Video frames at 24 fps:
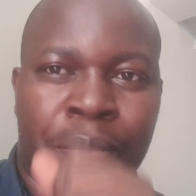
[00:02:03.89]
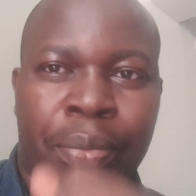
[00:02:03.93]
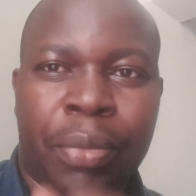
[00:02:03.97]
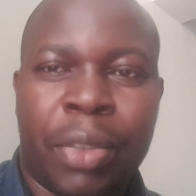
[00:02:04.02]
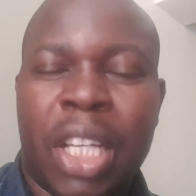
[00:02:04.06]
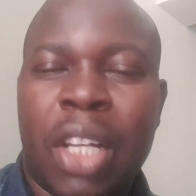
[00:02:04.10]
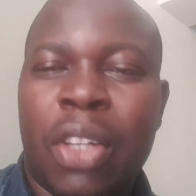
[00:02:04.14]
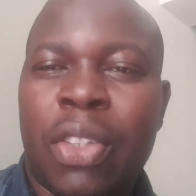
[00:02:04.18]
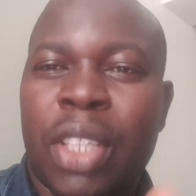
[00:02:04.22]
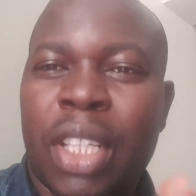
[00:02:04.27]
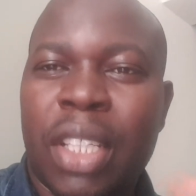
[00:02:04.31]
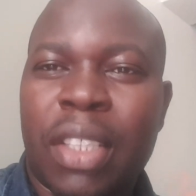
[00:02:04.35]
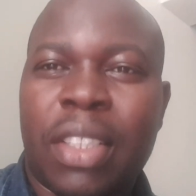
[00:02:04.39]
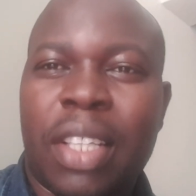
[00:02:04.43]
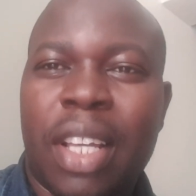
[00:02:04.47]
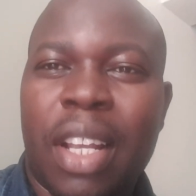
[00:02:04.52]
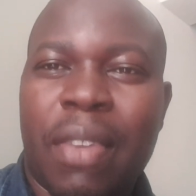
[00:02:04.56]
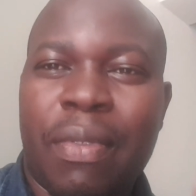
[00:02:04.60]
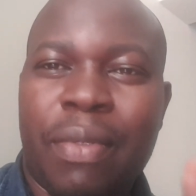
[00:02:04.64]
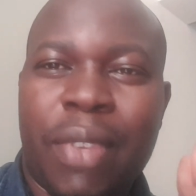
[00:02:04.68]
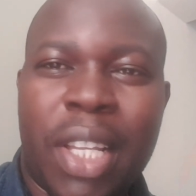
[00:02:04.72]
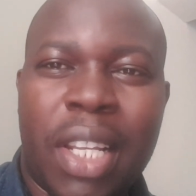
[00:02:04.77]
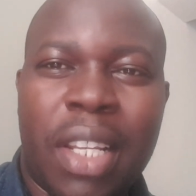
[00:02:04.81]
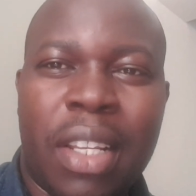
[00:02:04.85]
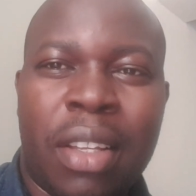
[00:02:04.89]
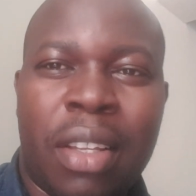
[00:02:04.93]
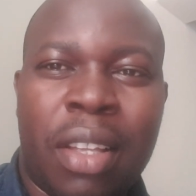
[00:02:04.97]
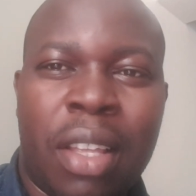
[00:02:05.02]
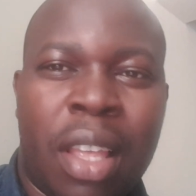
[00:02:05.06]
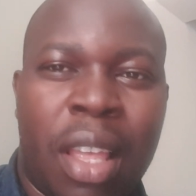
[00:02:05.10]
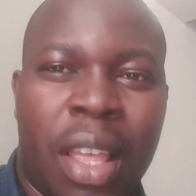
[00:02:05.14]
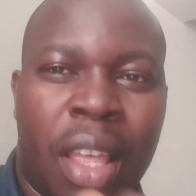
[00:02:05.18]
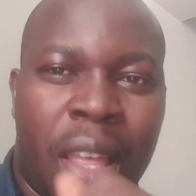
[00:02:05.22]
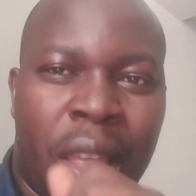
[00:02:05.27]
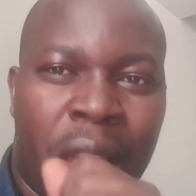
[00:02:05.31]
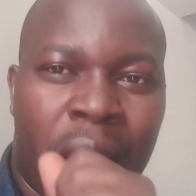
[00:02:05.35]
The houses are very
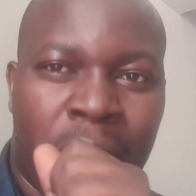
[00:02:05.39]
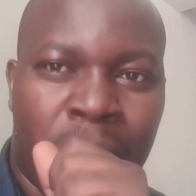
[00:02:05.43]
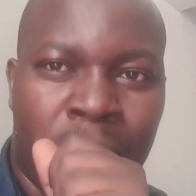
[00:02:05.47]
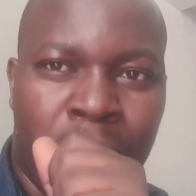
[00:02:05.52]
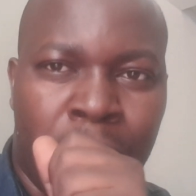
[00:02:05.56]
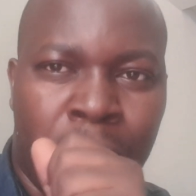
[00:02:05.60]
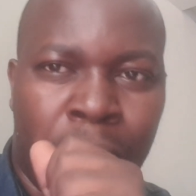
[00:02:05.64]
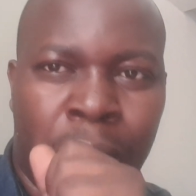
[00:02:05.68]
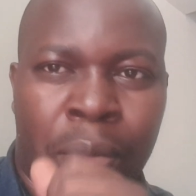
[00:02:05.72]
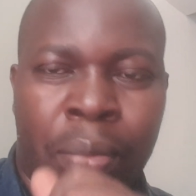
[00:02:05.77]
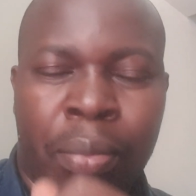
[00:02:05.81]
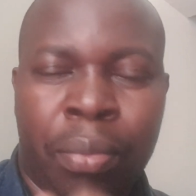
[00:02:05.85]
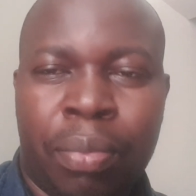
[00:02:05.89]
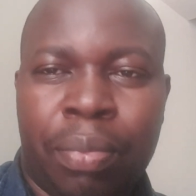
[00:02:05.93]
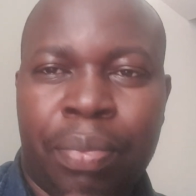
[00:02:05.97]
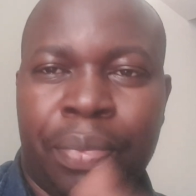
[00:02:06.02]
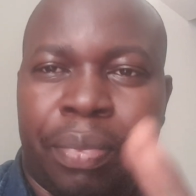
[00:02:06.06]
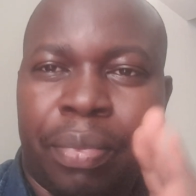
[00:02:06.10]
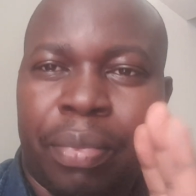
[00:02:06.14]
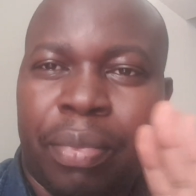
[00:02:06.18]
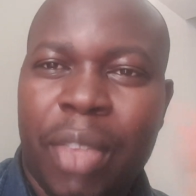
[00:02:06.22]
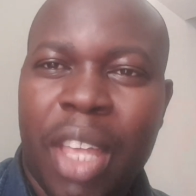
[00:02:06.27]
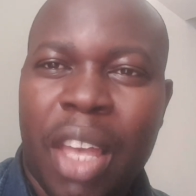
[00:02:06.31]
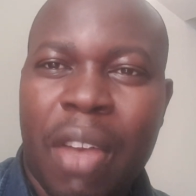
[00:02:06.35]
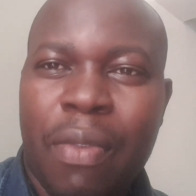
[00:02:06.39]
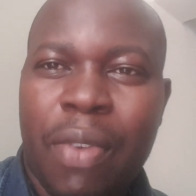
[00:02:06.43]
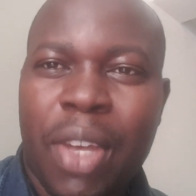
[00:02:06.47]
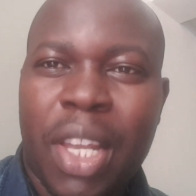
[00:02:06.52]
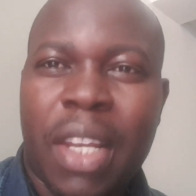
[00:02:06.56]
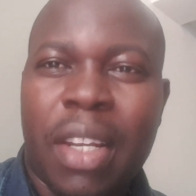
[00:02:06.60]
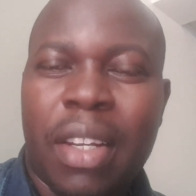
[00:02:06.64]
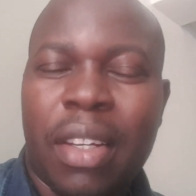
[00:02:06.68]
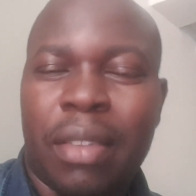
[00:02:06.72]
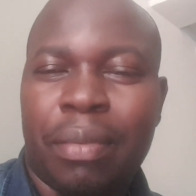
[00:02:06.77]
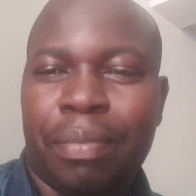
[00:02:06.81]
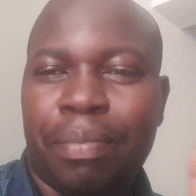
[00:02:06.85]
they are
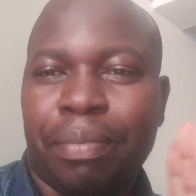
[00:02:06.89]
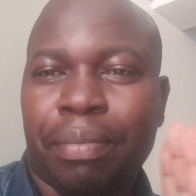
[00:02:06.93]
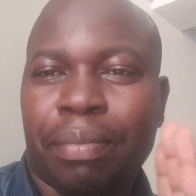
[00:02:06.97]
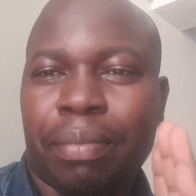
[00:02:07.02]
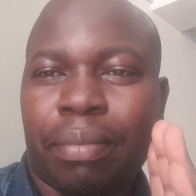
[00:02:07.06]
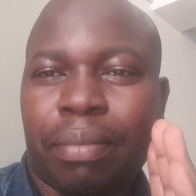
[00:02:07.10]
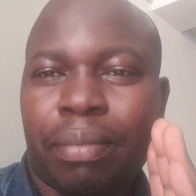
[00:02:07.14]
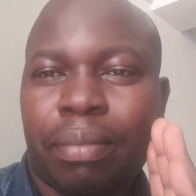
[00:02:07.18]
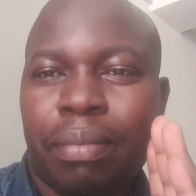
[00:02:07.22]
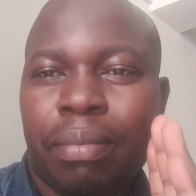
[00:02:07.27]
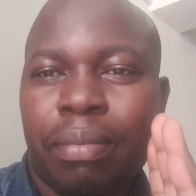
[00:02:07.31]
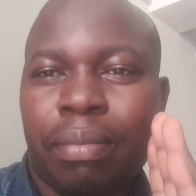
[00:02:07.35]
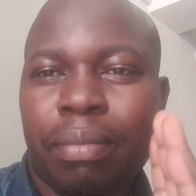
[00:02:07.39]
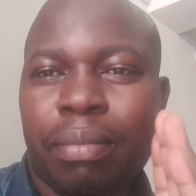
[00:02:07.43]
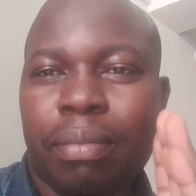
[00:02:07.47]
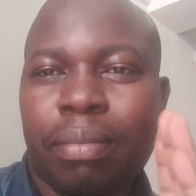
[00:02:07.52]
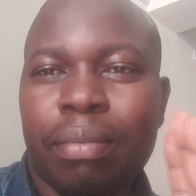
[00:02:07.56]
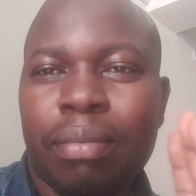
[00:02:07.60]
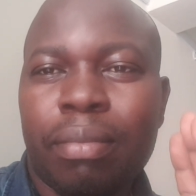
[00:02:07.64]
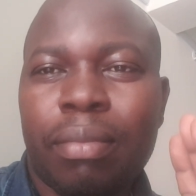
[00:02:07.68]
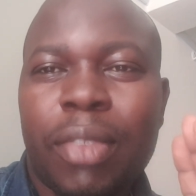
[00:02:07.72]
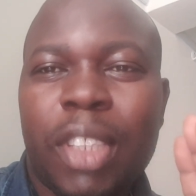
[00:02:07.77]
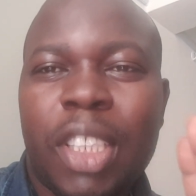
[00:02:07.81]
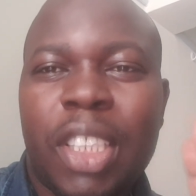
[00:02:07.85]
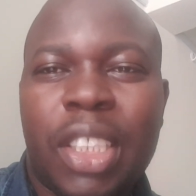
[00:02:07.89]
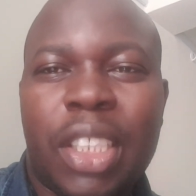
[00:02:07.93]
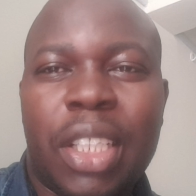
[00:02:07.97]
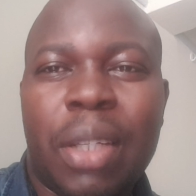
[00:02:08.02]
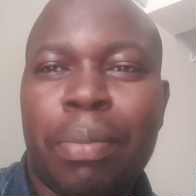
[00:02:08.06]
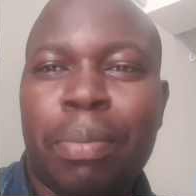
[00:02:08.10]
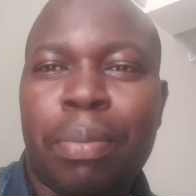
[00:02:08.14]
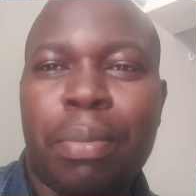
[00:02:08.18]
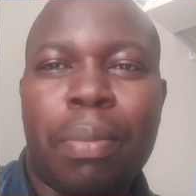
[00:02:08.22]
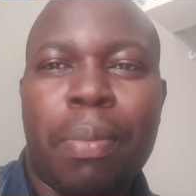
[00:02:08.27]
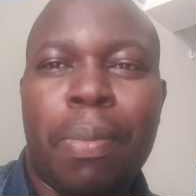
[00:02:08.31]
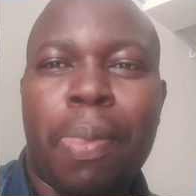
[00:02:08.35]
very
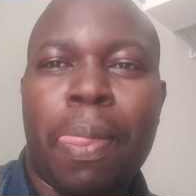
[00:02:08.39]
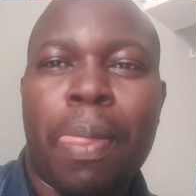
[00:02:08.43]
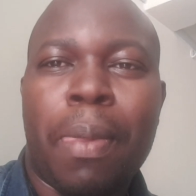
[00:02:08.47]
cheap.